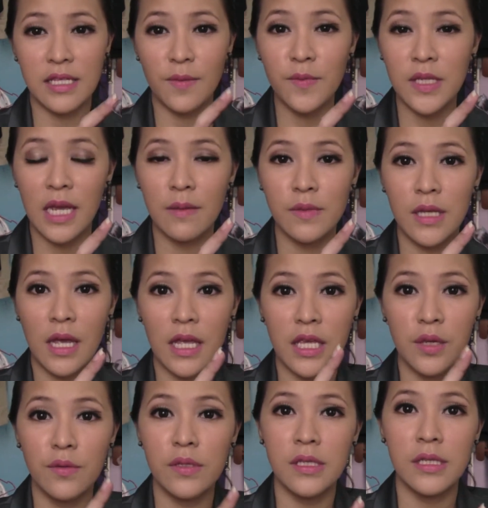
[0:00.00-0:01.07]
sometimes I
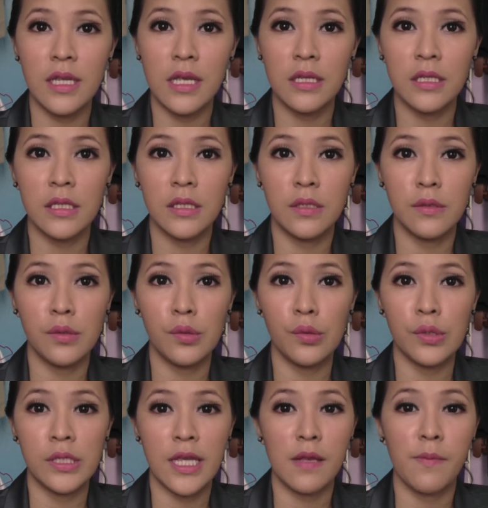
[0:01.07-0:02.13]
use this
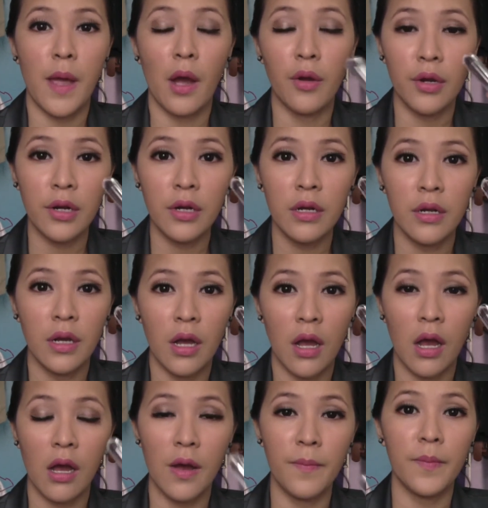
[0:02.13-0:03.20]
to set powder
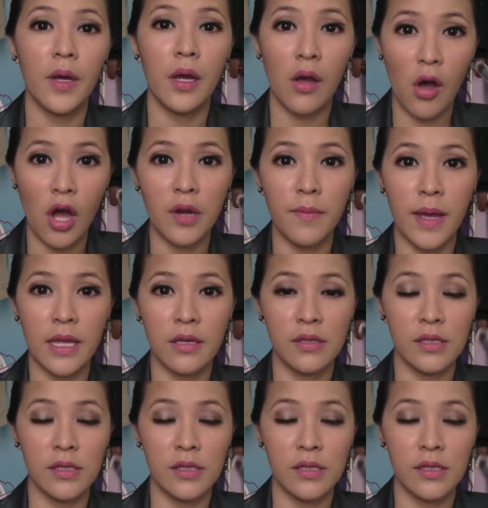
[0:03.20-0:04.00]
on my